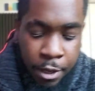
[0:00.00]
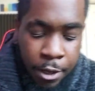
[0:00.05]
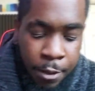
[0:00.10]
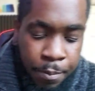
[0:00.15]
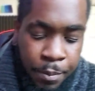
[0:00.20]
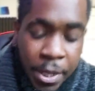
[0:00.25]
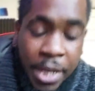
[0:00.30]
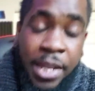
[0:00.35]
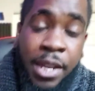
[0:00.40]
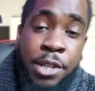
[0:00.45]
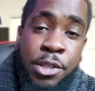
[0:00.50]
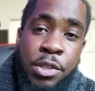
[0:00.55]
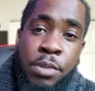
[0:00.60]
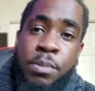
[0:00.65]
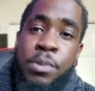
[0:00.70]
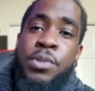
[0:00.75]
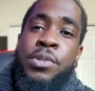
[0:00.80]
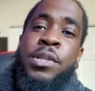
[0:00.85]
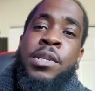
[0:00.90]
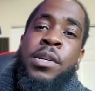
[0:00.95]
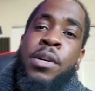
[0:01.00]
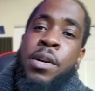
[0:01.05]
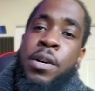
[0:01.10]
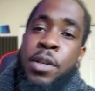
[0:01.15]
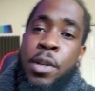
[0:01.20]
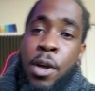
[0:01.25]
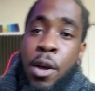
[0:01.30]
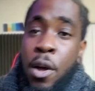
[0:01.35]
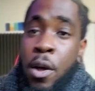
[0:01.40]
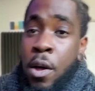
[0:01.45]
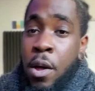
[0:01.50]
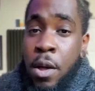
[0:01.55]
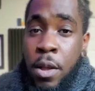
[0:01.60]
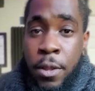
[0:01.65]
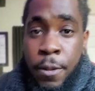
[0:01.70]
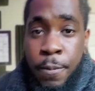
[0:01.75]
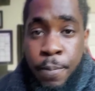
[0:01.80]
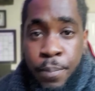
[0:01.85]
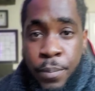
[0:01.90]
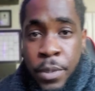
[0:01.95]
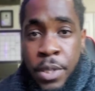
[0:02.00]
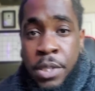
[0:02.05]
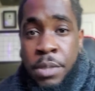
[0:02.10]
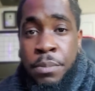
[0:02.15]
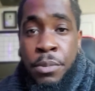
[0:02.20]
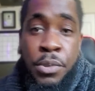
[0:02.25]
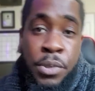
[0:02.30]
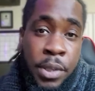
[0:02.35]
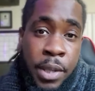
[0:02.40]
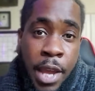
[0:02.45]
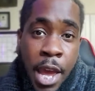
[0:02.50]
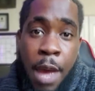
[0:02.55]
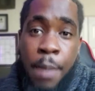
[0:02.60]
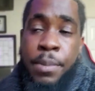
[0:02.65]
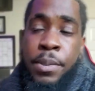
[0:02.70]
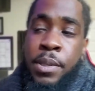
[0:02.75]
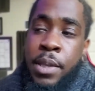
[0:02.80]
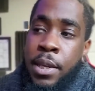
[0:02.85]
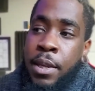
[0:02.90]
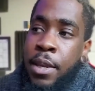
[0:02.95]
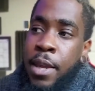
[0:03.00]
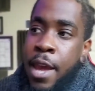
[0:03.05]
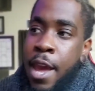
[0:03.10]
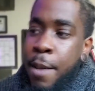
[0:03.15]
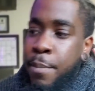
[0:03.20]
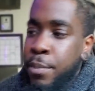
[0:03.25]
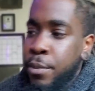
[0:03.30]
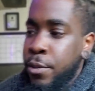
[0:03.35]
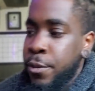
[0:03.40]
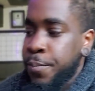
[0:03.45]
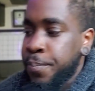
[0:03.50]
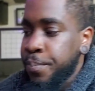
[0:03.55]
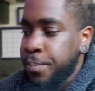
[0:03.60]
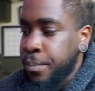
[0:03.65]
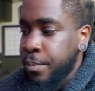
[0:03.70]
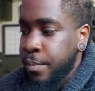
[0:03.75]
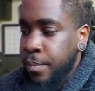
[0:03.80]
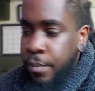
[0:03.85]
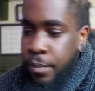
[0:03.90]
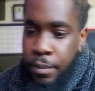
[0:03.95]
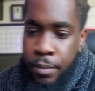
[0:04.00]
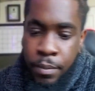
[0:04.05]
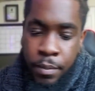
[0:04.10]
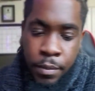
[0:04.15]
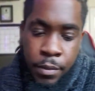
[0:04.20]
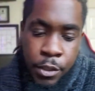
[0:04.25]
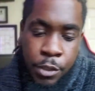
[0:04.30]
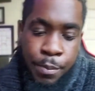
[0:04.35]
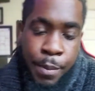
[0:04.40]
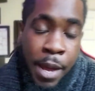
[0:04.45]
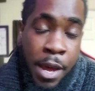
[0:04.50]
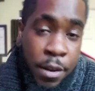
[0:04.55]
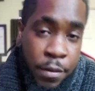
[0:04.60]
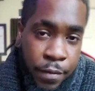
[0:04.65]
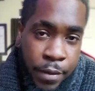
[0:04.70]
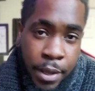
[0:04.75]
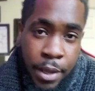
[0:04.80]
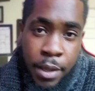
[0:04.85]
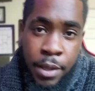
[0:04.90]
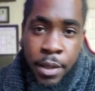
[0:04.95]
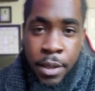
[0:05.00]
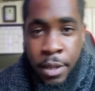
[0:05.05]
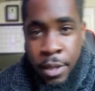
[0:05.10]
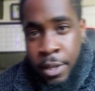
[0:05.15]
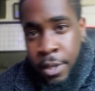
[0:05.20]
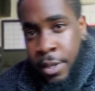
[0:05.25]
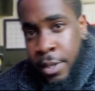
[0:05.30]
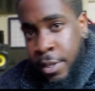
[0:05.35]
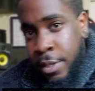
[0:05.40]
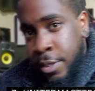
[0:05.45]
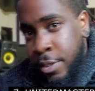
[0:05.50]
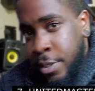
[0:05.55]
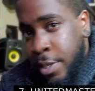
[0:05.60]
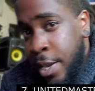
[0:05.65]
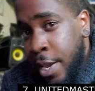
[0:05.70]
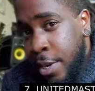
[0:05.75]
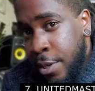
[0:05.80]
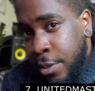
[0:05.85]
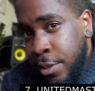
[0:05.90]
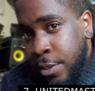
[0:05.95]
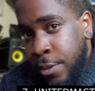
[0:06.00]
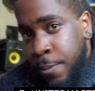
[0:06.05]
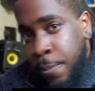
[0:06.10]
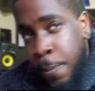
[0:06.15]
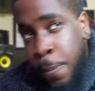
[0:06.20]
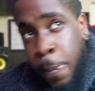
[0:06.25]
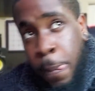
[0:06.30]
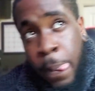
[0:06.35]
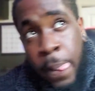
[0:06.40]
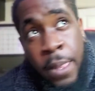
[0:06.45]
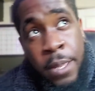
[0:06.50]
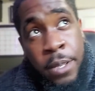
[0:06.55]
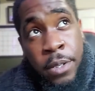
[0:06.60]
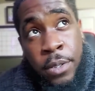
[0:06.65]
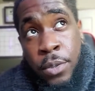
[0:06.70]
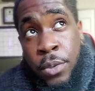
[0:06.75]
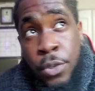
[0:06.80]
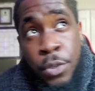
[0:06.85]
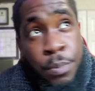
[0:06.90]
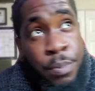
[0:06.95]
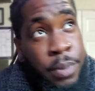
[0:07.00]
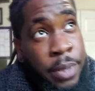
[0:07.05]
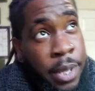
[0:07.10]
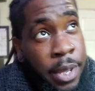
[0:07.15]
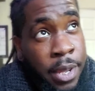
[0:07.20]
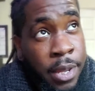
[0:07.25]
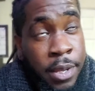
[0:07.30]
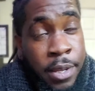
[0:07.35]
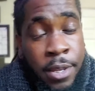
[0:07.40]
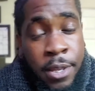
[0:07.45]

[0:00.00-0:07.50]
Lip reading: They get your music on all these music apps like Apple, Spotify, Tidal, Google Play,